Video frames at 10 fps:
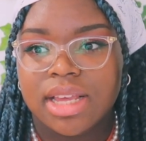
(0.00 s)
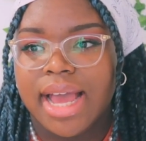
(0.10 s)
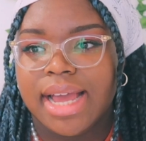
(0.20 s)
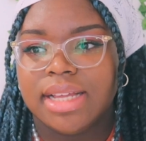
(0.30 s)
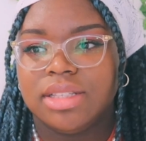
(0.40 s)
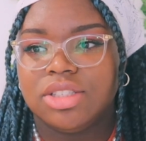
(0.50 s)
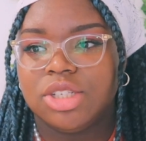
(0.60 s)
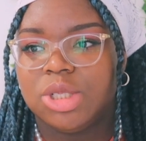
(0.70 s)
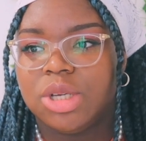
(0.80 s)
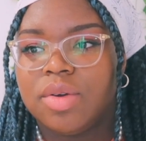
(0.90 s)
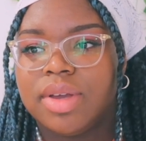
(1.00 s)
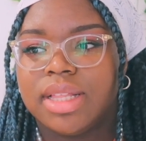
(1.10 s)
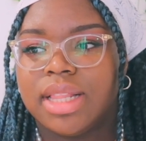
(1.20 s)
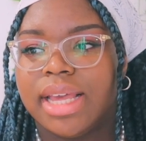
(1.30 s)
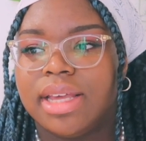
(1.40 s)
and just
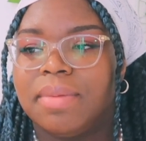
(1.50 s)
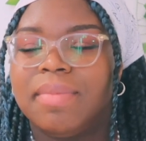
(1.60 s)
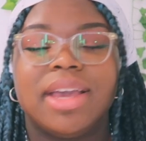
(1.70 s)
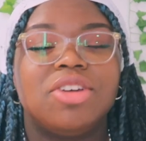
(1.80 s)
showing like my